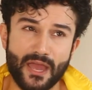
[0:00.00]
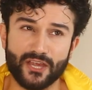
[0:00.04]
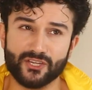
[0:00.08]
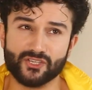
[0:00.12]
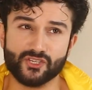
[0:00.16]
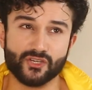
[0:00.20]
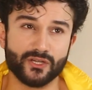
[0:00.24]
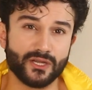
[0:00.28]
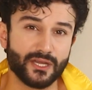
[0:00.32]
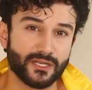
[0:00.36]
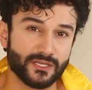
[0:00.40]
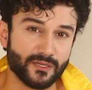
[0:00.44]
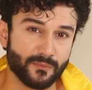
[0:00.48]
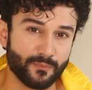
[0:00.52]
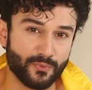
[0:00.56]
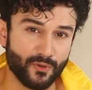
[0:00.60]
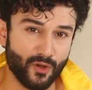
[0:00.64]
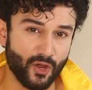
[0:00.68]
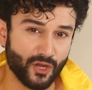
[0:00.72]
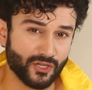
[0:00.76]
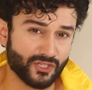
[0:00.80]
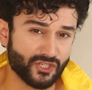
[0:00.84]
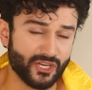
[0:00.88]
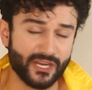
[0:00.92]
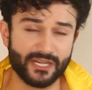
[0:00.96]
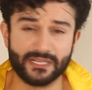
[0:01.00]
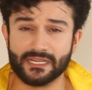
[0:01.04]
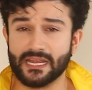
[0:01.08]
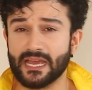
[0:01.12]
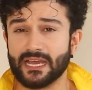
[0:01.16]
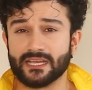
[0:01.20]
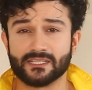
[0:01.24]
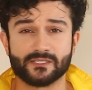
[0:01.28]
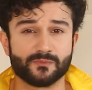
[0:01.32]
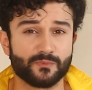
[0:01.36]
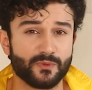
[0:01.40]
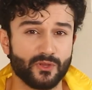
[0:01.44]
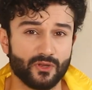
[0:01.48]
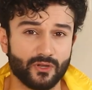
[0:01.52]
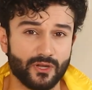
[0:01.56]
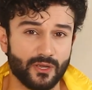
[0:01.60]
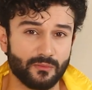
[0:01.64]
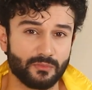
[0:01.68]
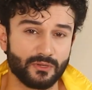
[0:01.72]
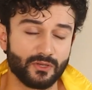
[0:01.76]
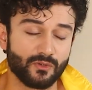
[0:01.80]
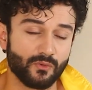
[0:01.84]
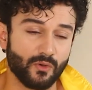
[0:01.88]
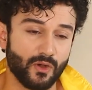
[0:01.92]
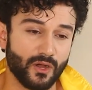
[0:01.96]
passionate a project as
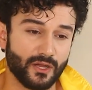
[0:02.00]
POW